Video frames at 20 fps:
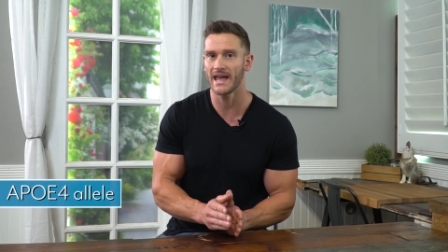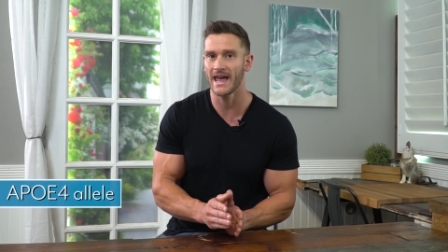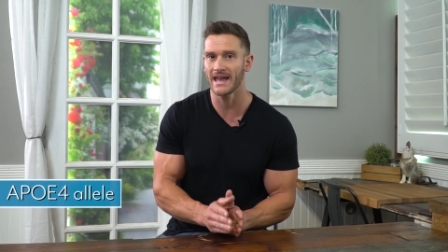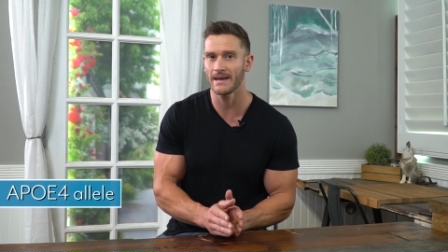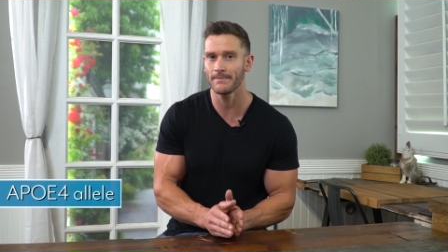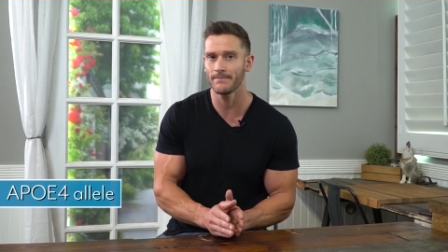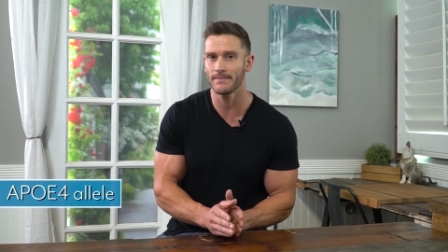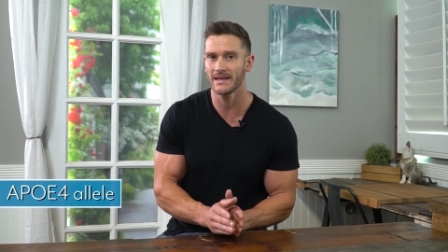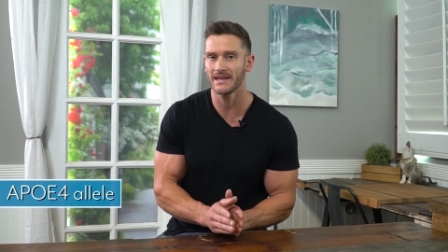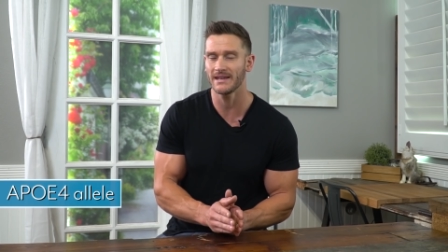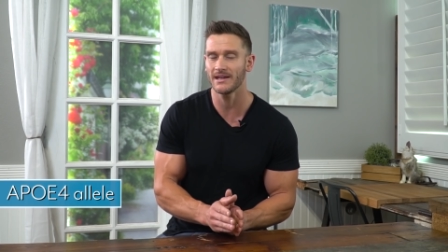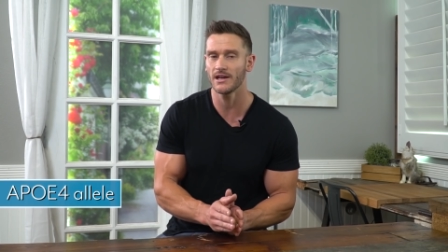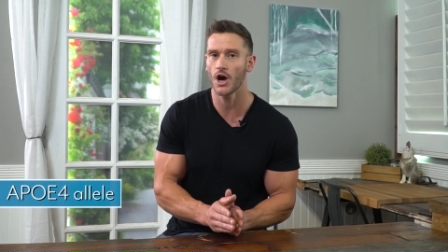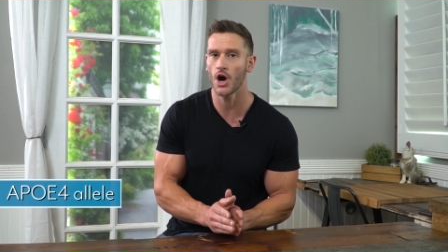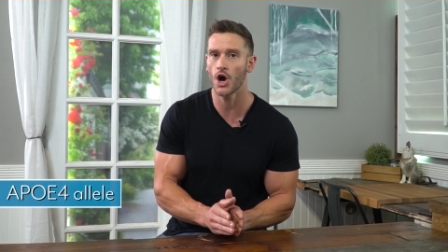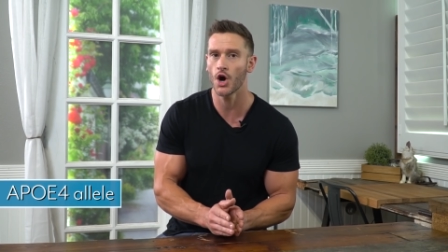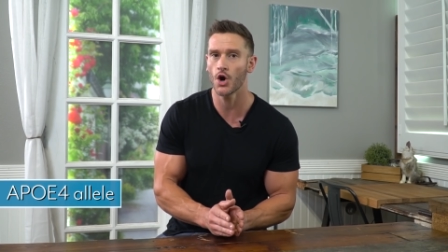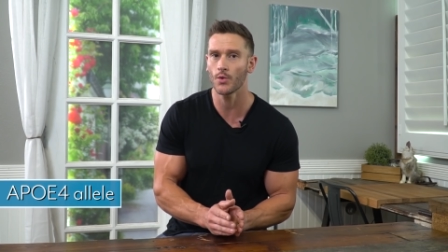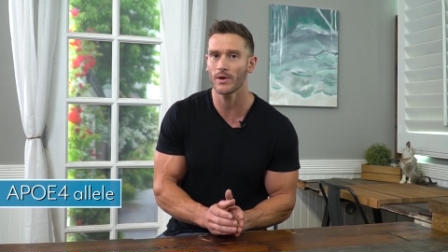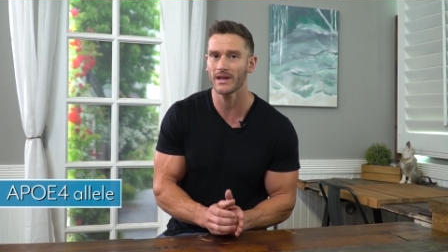
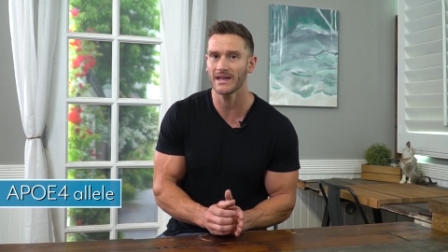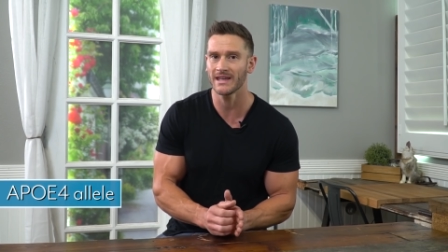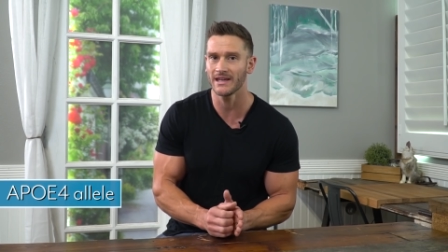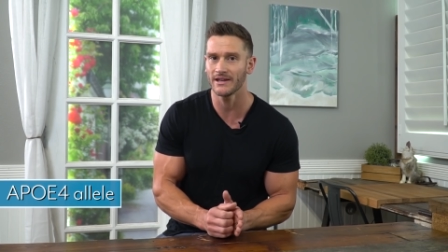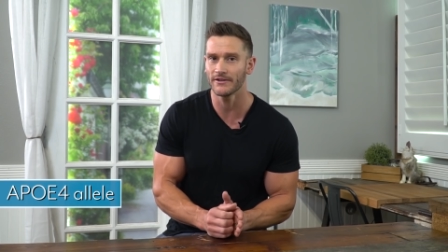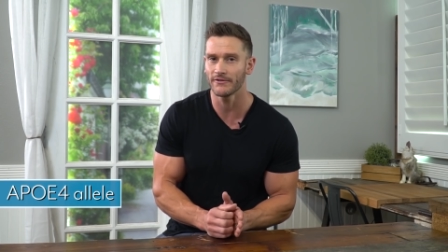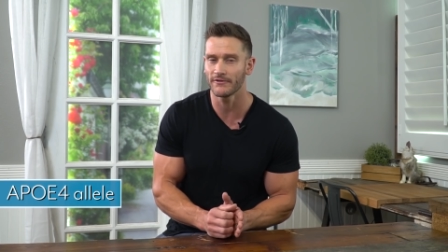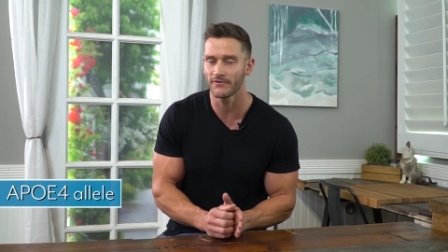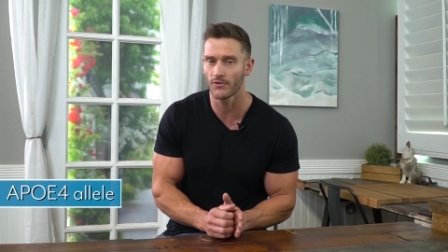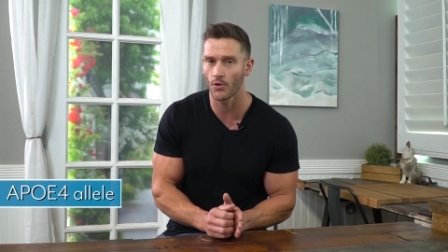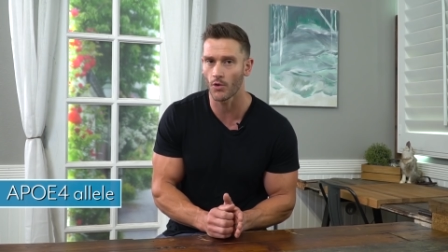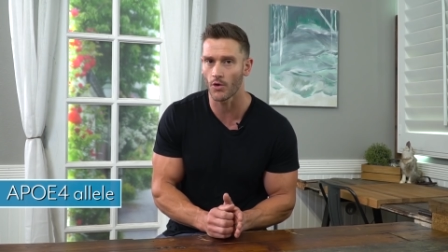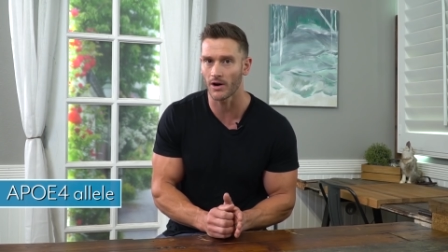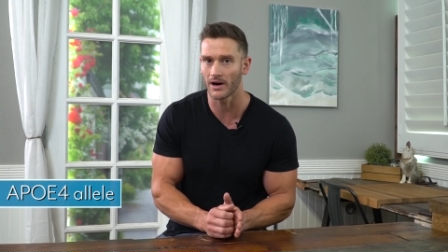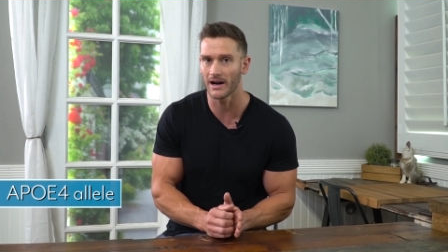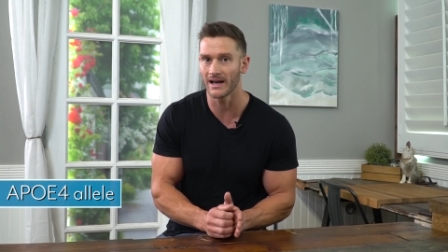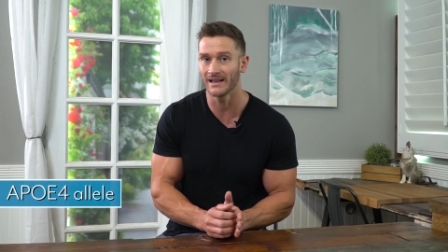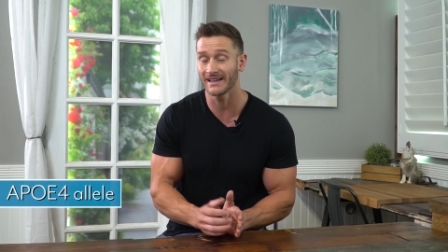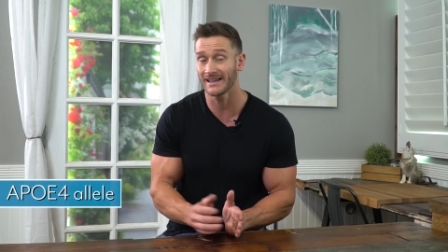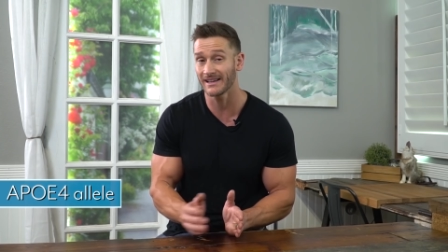APOE4
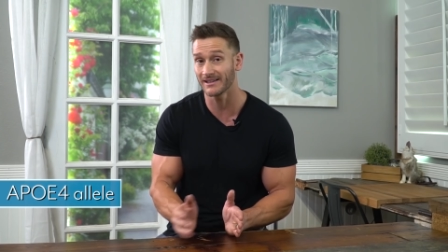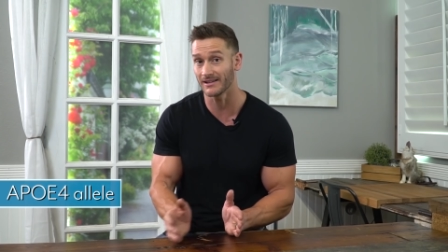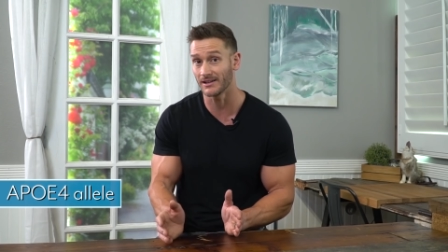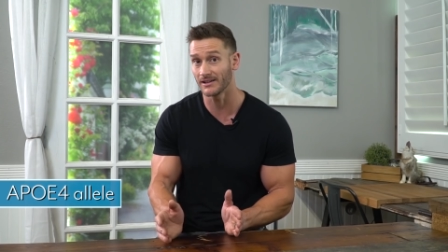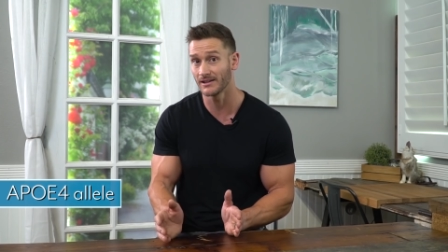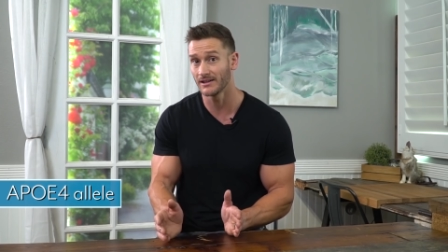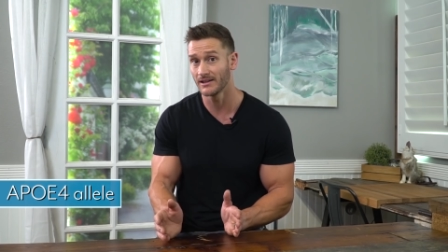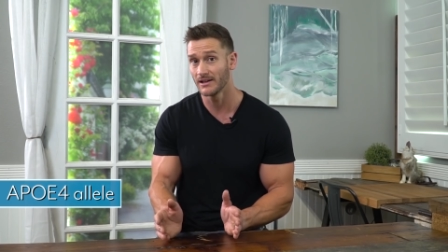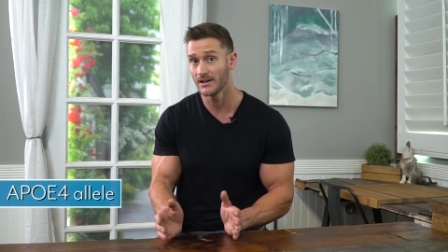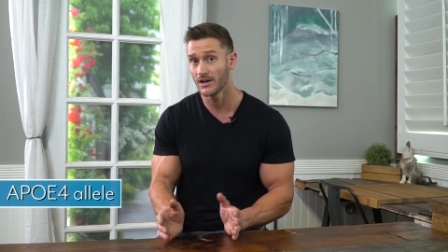allele,